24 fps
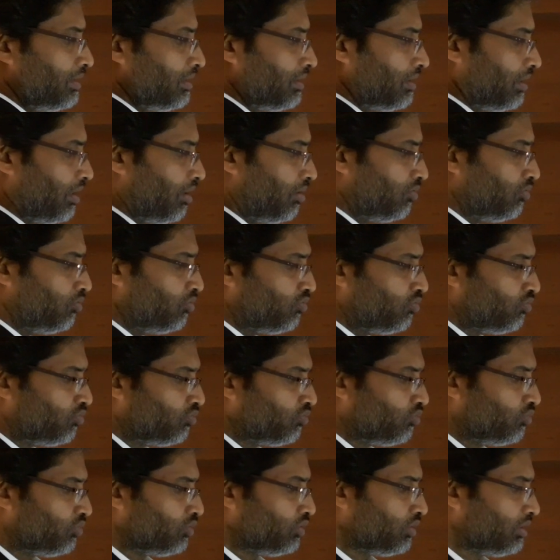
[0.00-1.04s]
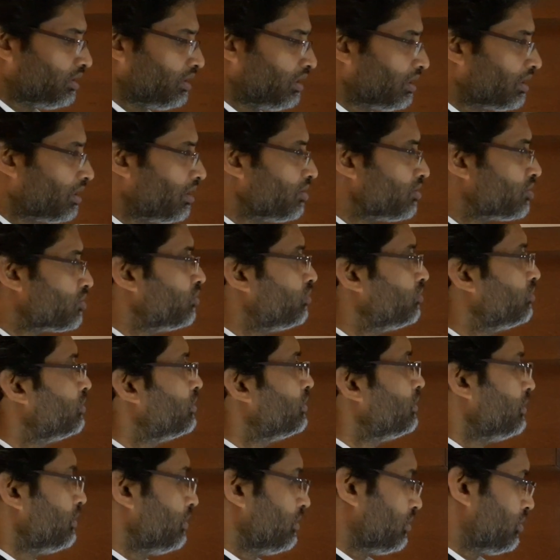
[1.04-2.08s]
Now here also
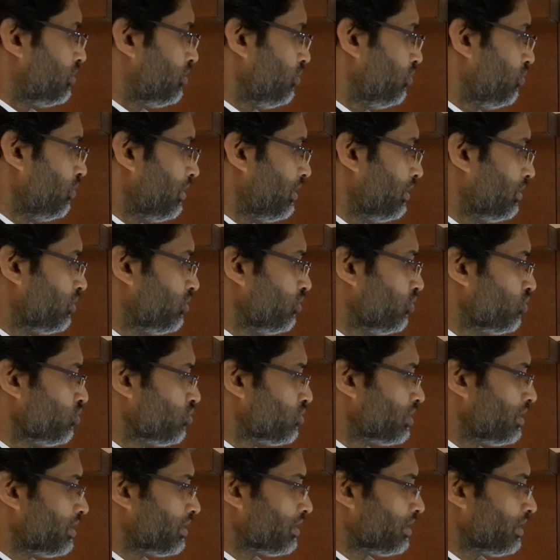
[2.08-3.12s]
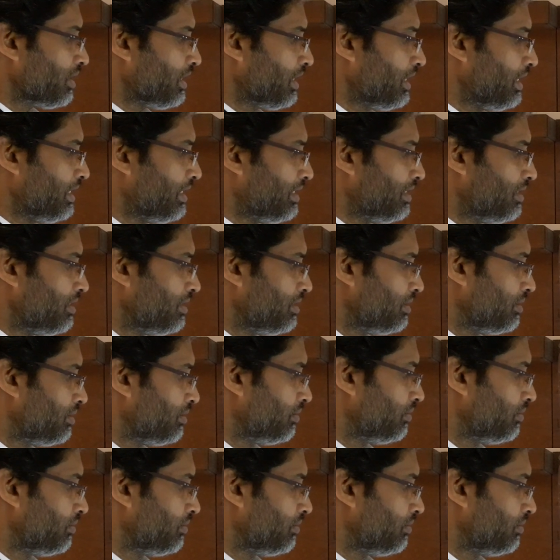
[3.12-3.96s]
Q1 and Q2 are E.